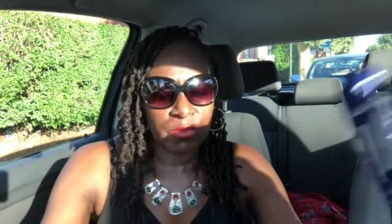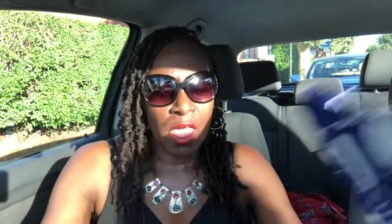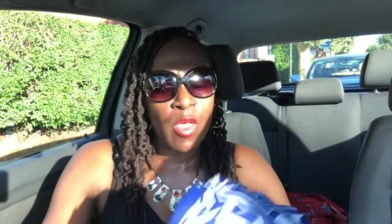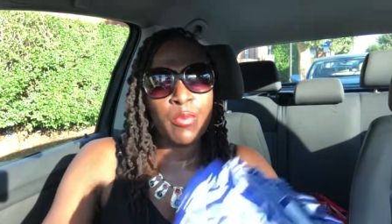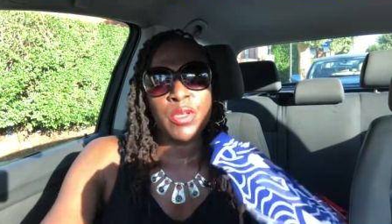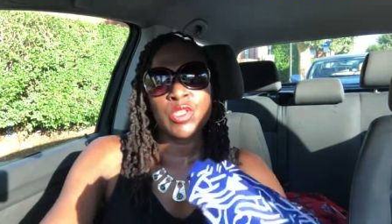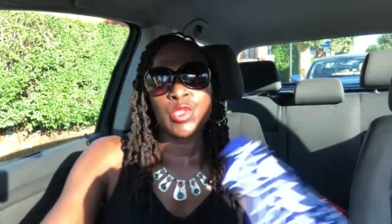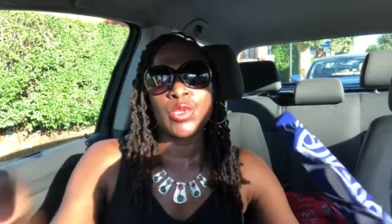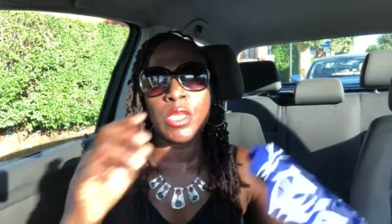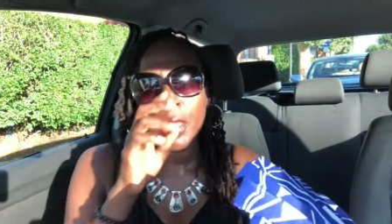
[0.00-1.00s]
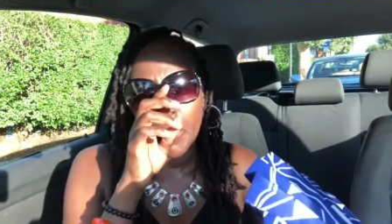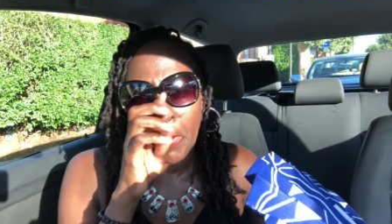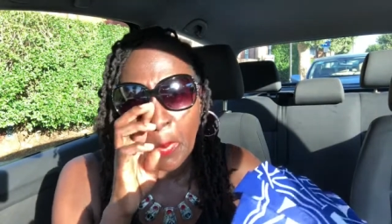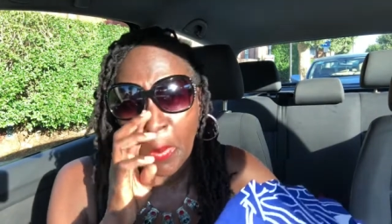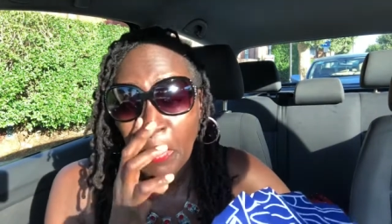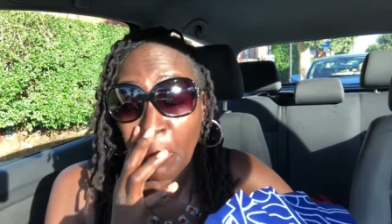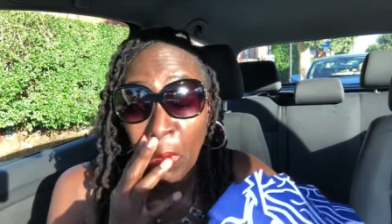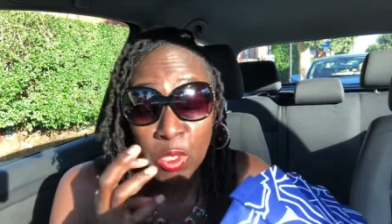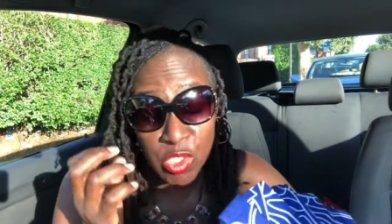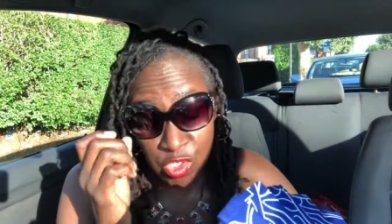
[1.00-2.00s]
help it to keep
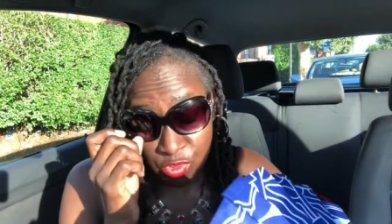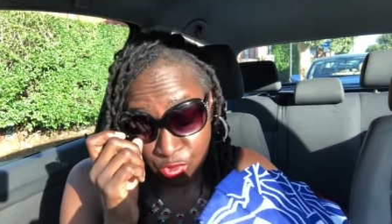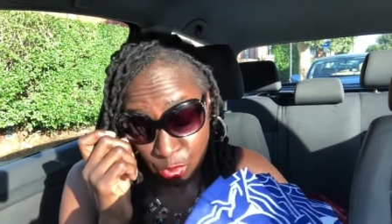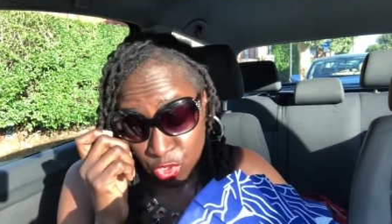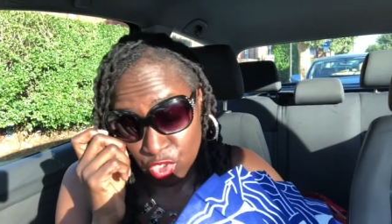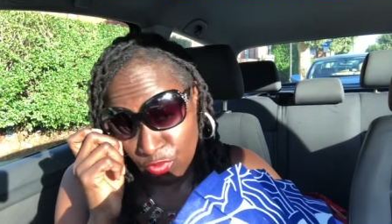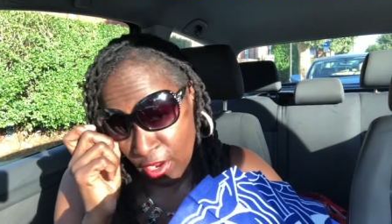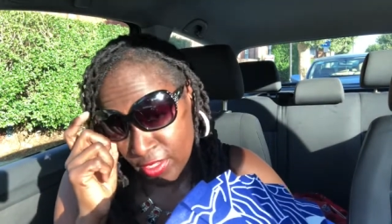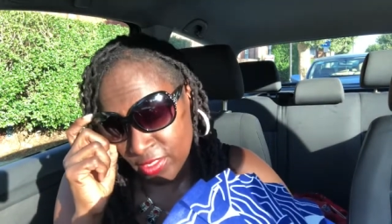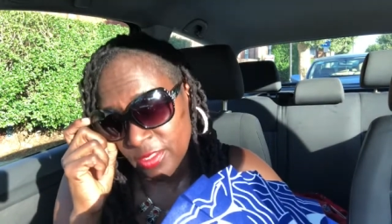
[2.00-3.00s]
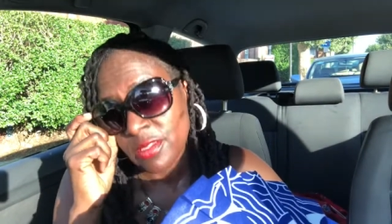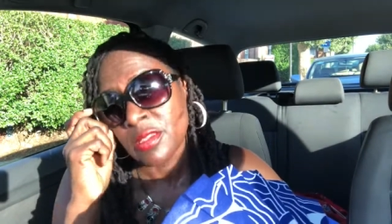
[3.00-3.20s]
moisture moisturized